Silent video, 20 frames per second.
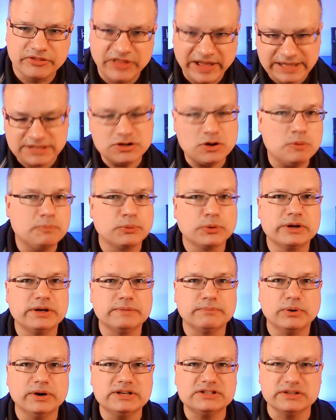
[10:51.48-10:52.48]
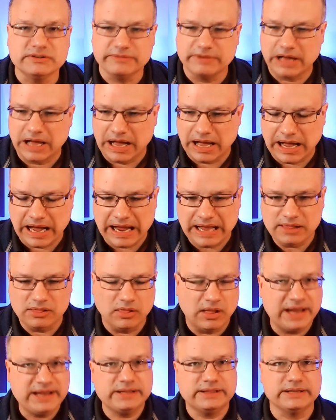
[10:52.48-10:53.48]
that's all pretty impressive. I
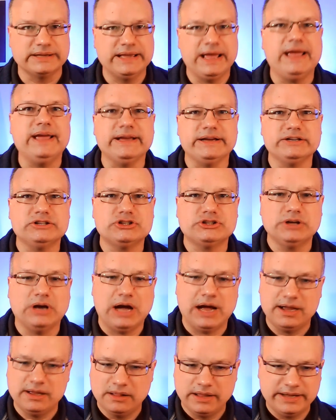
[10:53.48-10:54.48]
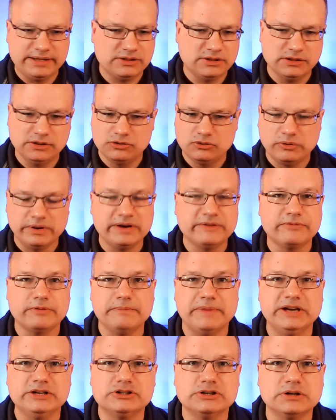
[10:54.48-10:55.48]
like the gauge. I like the little
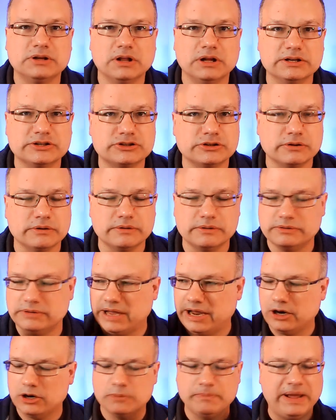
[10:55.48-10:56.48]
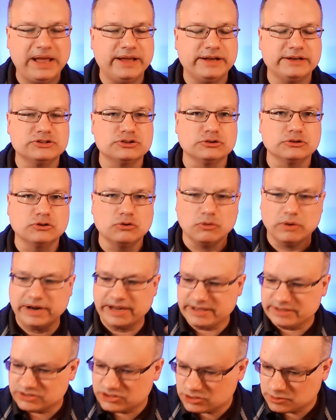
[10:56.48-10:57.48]
information cluster. Airbags are
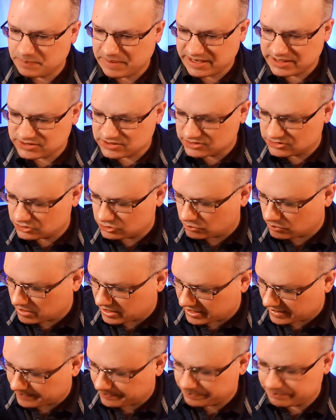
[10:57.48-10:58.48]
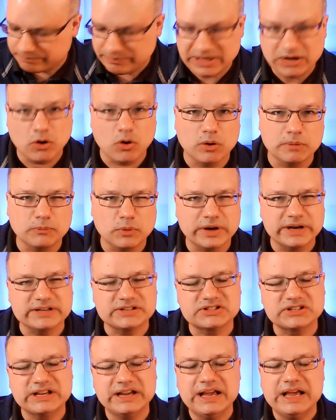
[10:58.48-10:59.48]
great. Space is great. Big
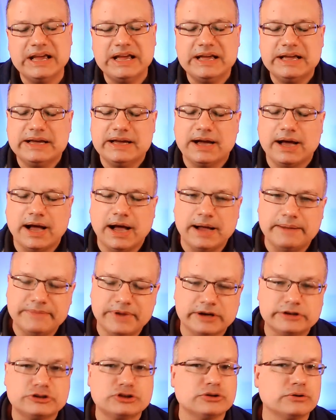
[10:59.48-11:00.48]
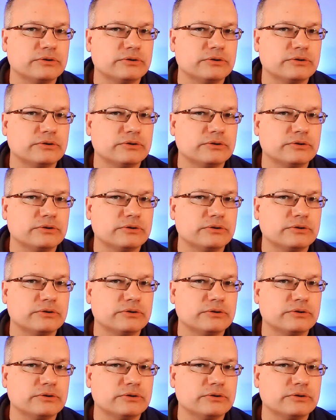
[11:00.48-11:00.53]
armrest. I'm not